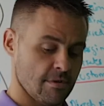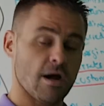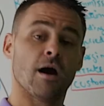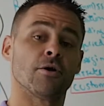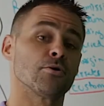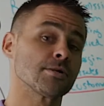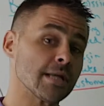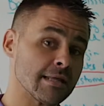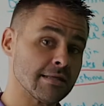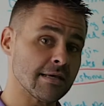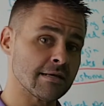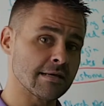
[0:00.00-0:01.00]
understand
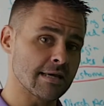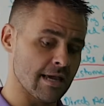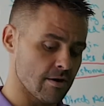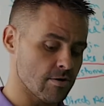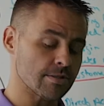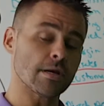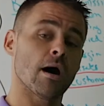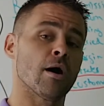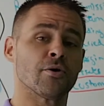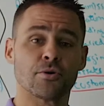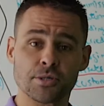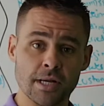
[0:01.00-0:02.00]
the indicators,
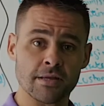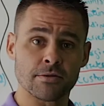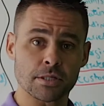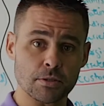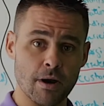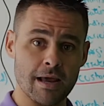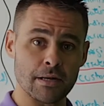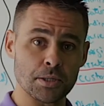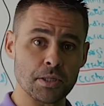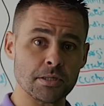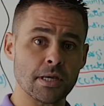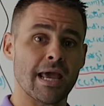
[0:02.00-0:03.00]
understand the
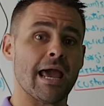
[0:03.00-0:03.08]
strategies,